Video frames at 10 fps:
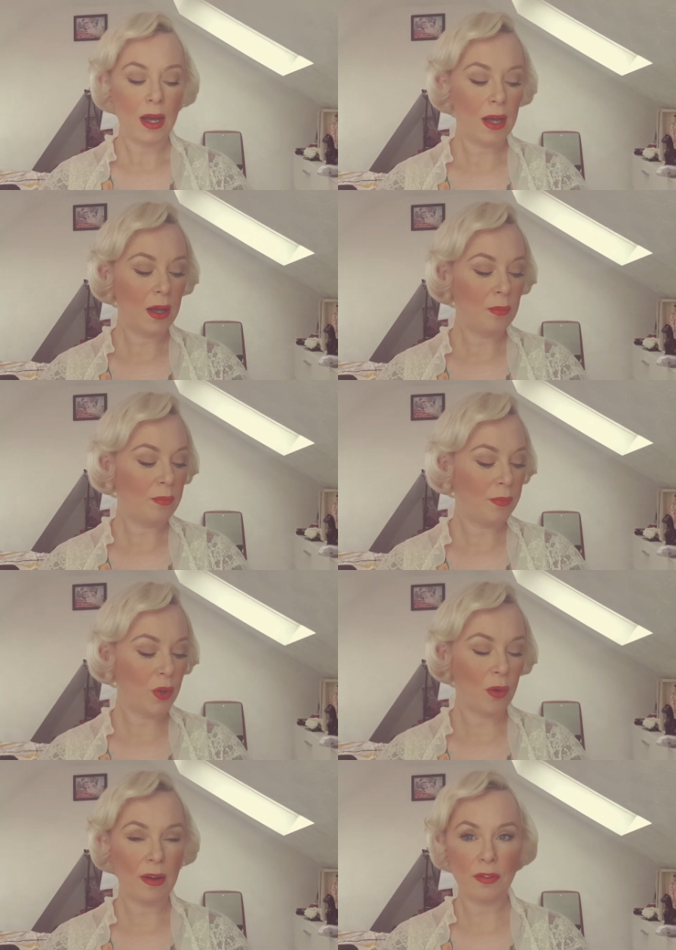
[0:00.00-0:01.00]

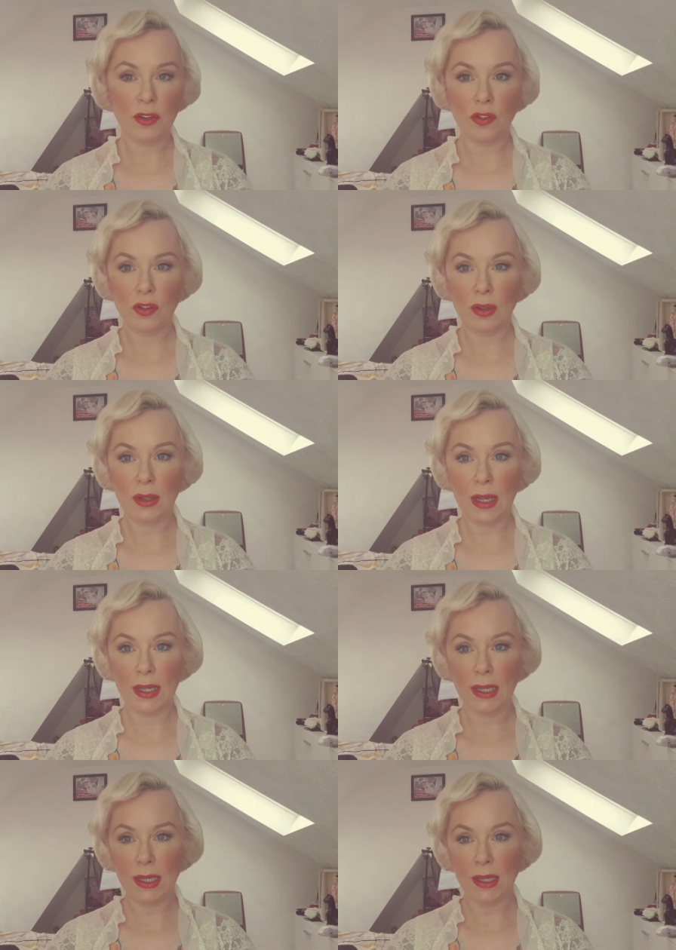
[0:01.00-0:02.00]
Your average
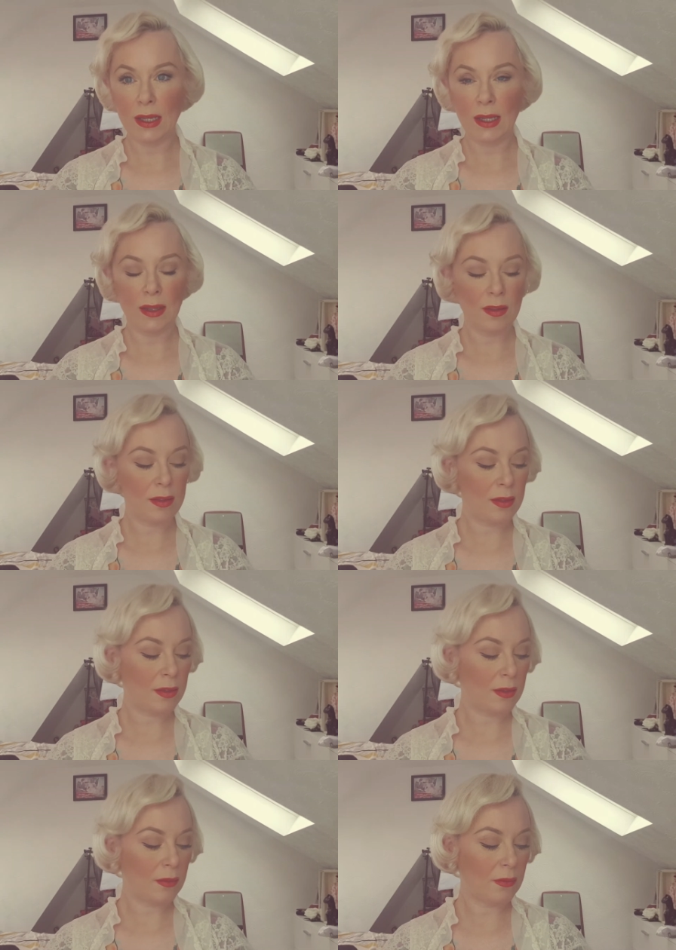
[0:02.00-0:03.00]
lady
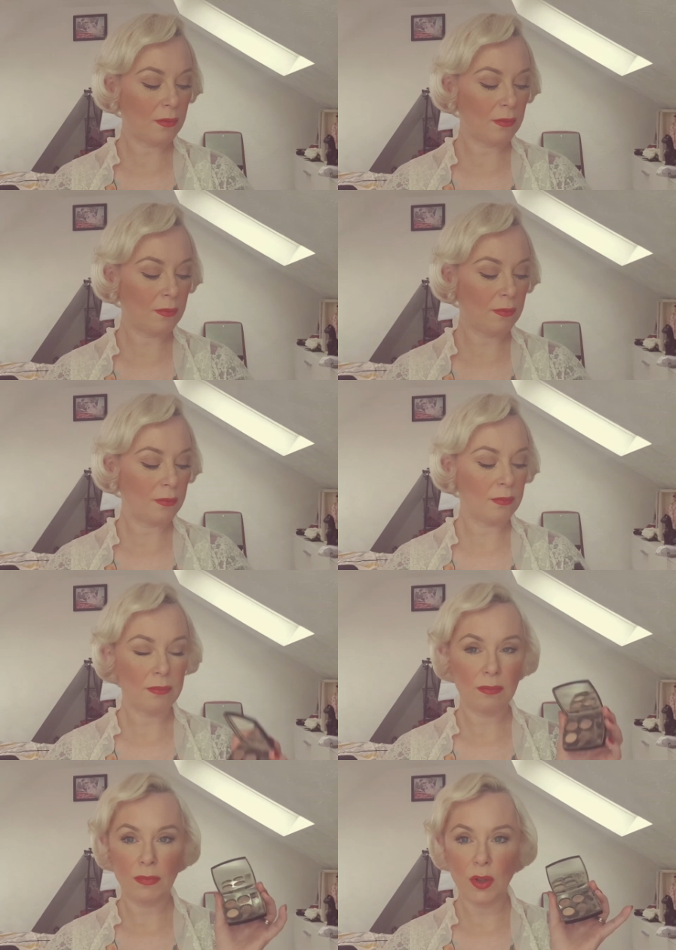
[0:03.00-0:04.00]
is
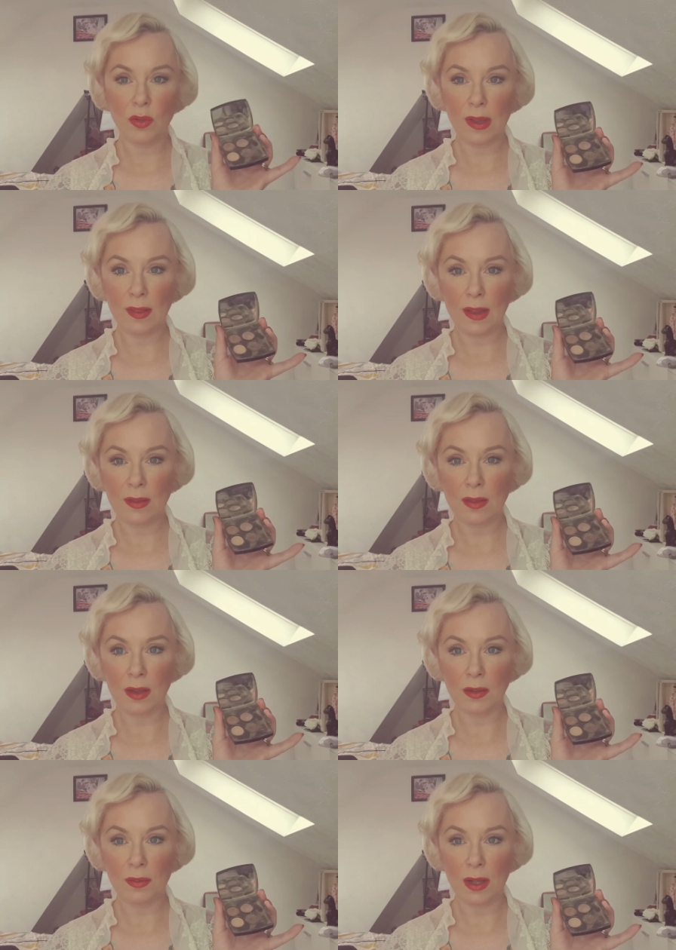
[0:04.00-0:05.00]
using these
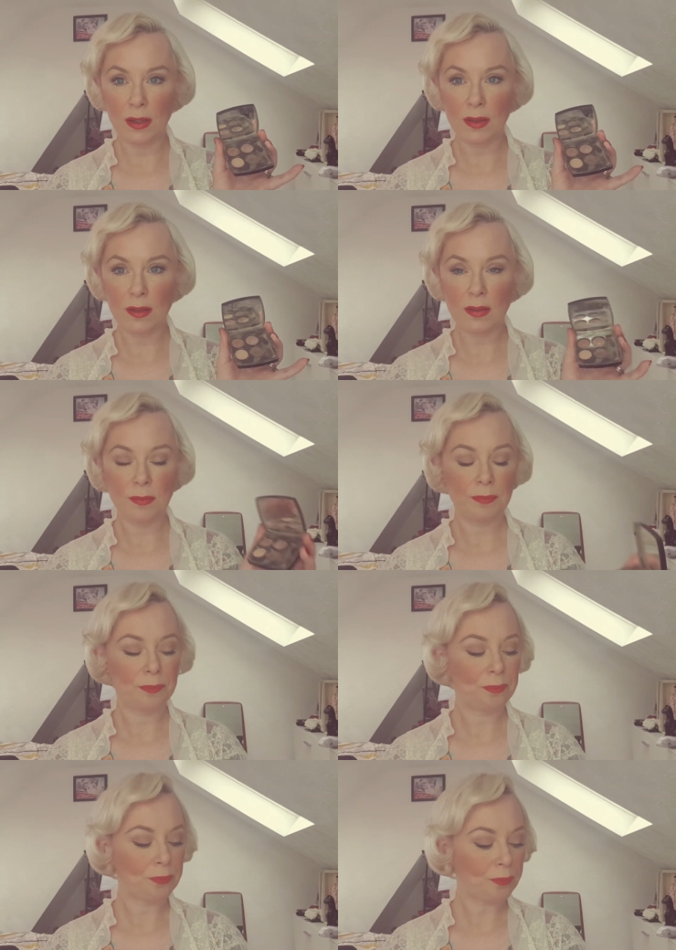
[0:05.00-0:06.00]
kind of colors.
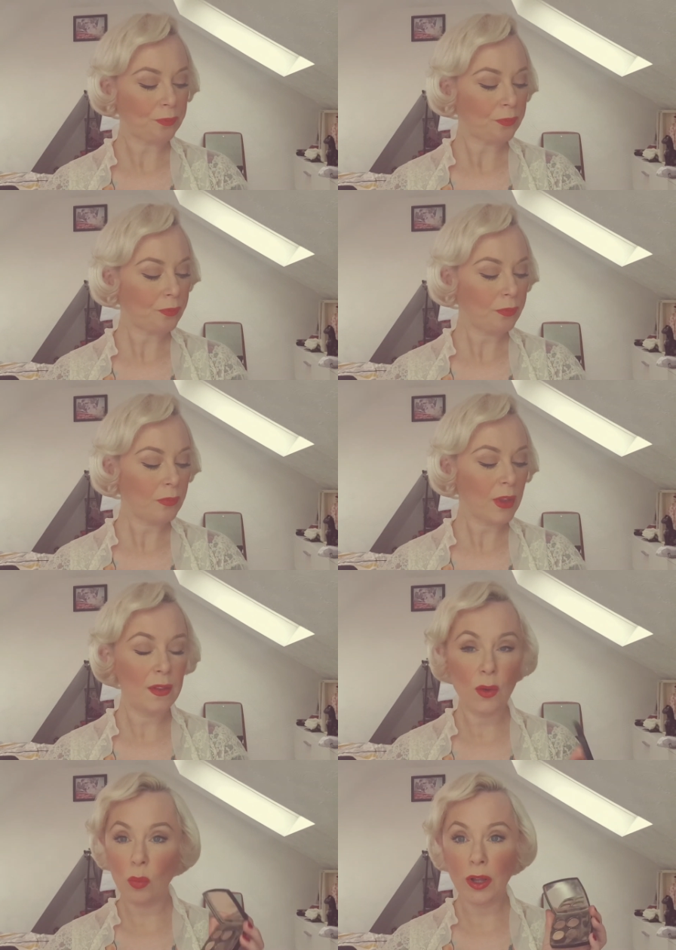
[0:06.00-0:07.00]

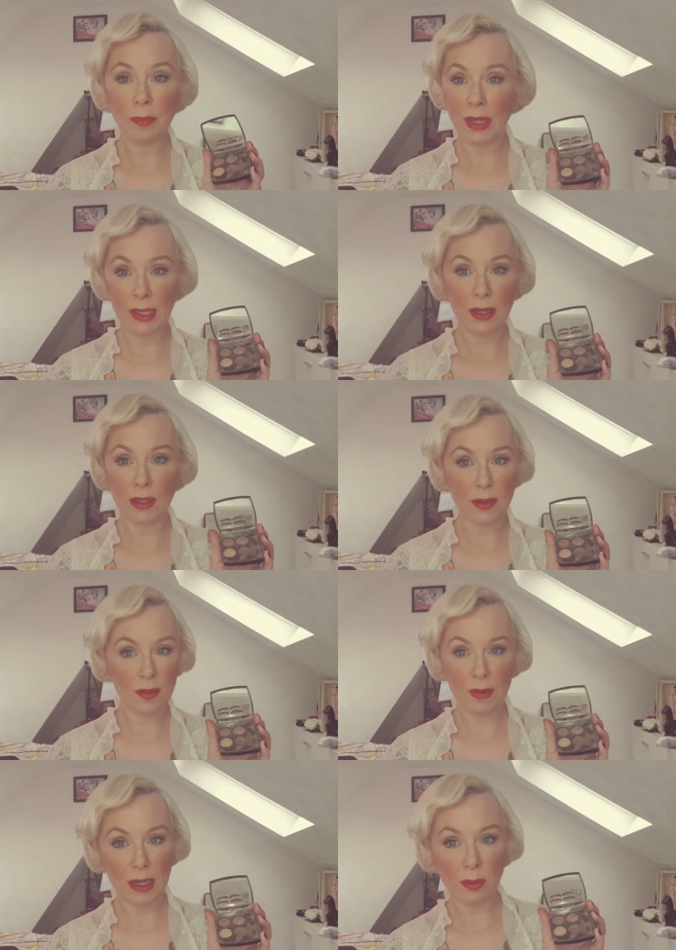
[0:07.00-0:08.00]
There weren't many
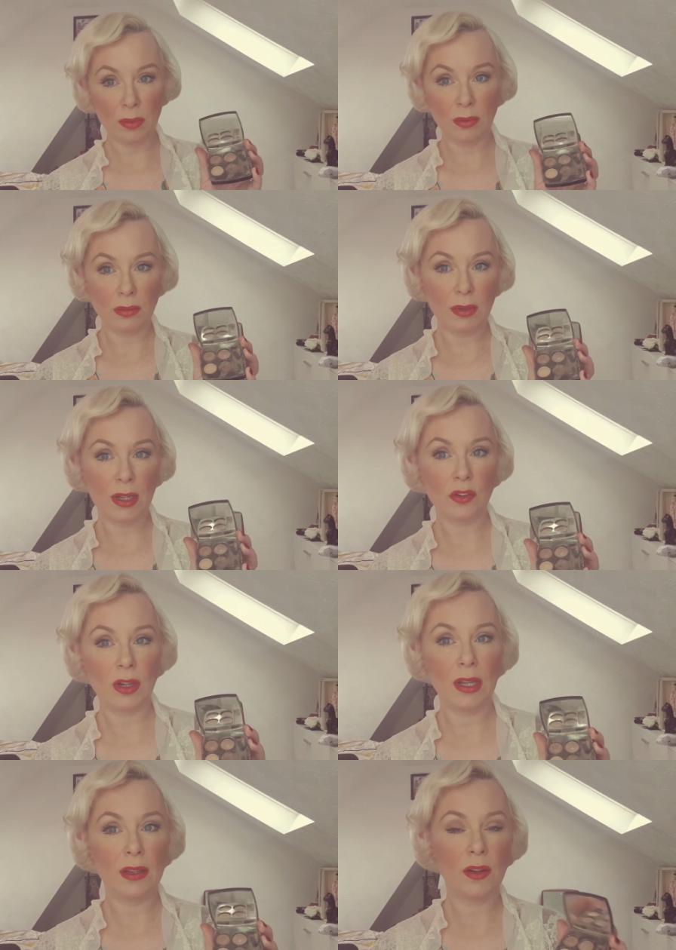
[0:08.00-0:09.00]
colors available
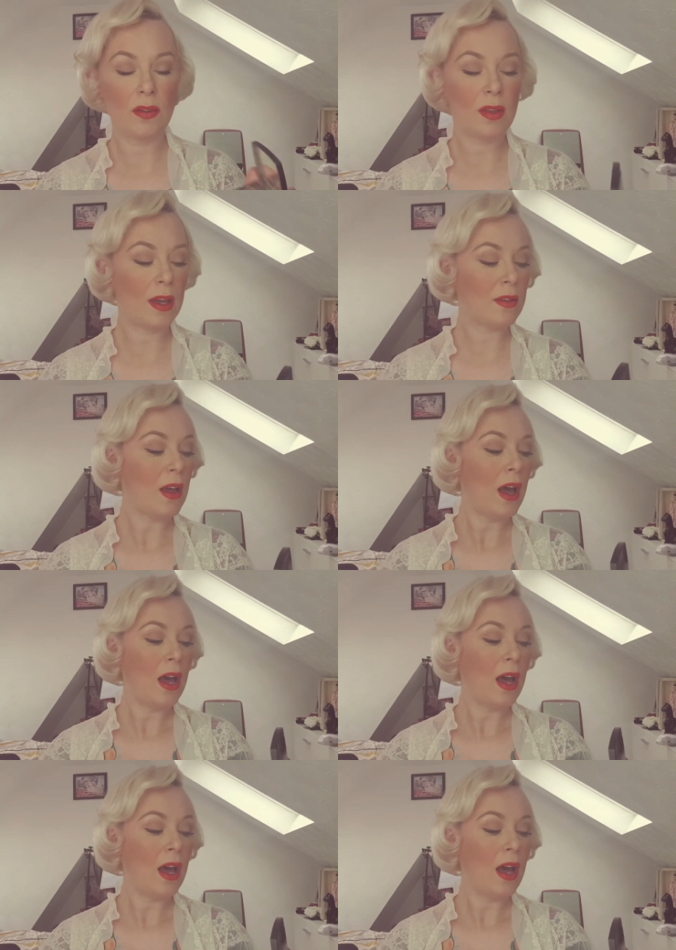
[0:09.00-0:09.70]
actually in those days.